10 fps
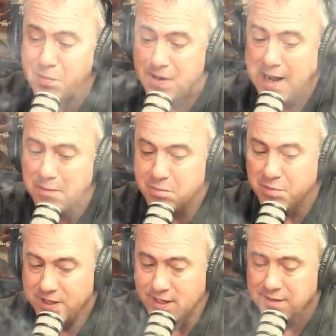
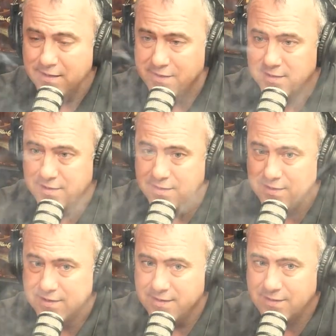probably,
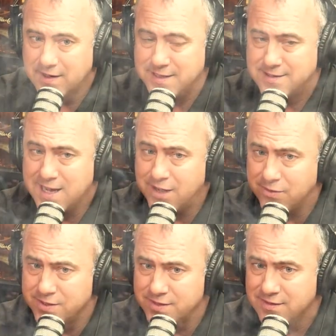I
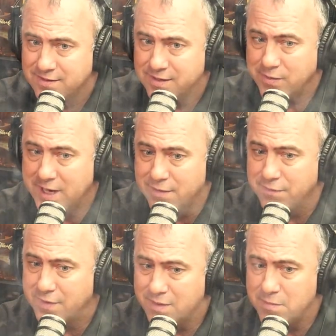doubt that we have
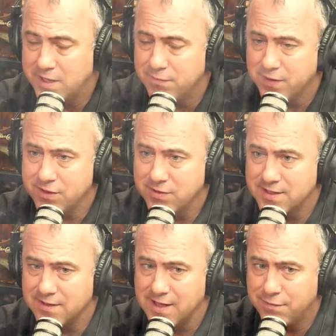very many
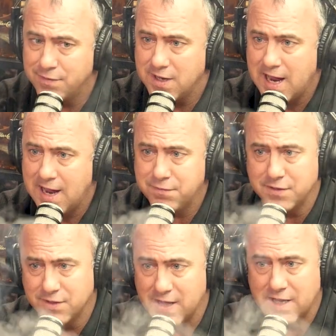victories left
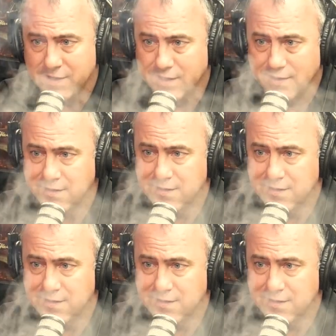after that date.